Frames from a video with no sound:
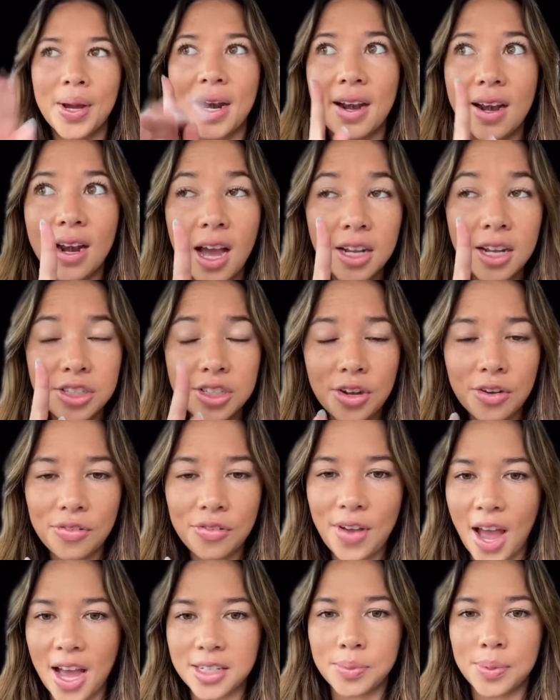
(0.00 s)
not so fast
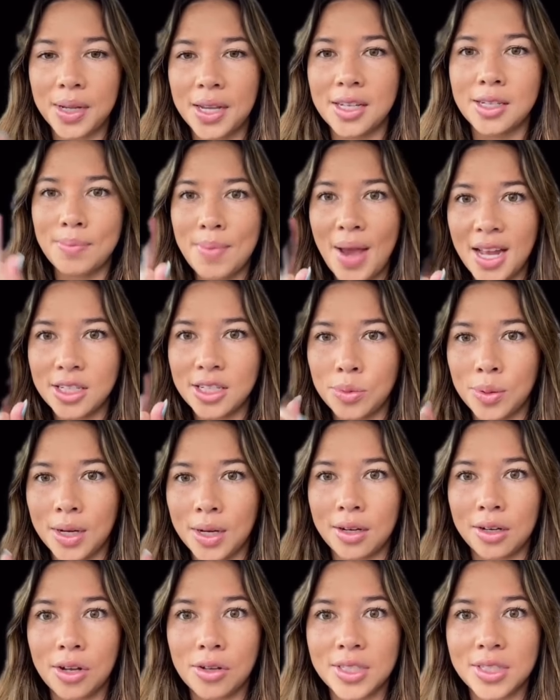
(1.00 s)
because Mads Sweden goes
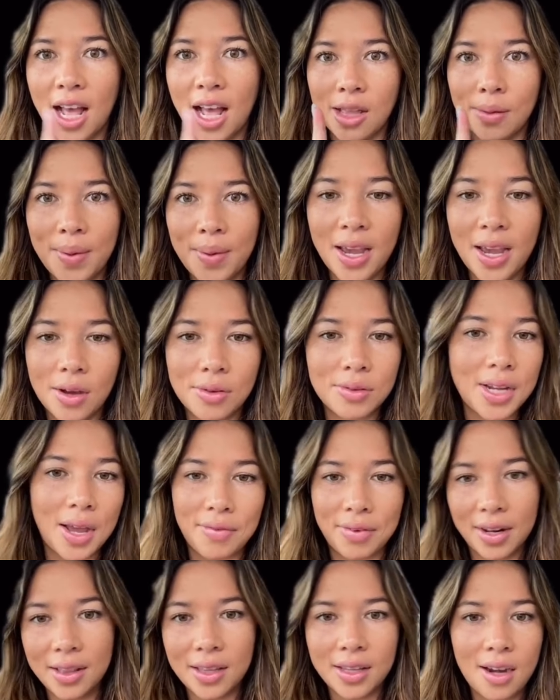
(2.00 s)
LMAO, definitely
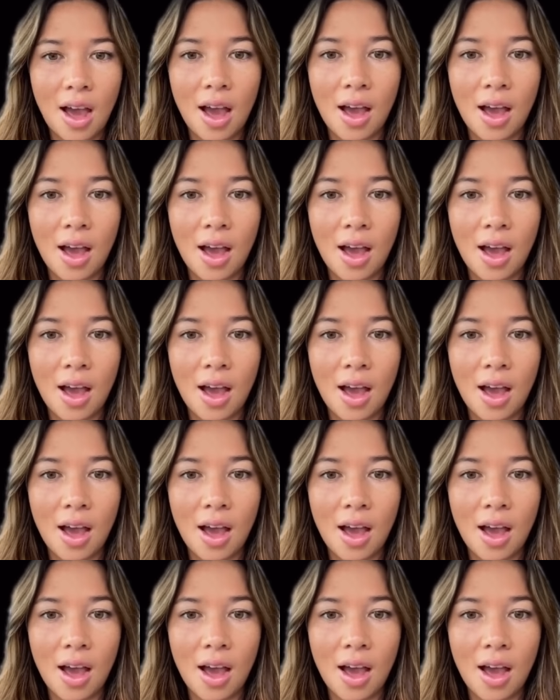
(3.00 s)
not.